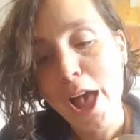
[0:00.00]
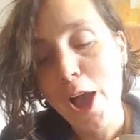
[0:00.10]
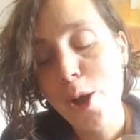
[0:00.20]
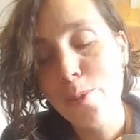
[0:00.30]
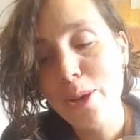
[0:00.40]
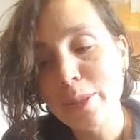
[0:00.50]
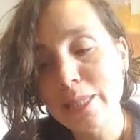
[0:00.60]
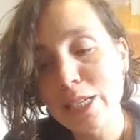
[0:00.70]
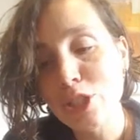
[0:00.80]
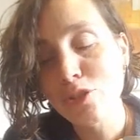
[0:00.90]
I hope that
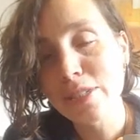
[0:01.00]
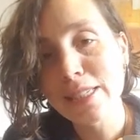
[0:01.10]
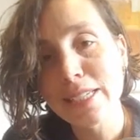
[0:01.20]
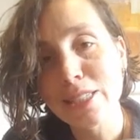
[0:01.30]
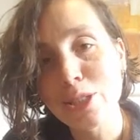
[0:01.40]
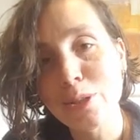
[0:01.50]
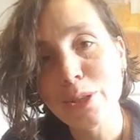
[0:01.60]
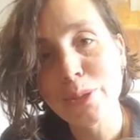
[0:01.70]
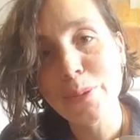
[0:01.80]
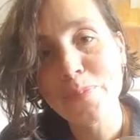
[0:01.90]
was interesting to
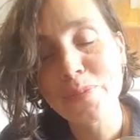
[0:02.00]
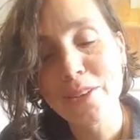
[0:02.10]
you.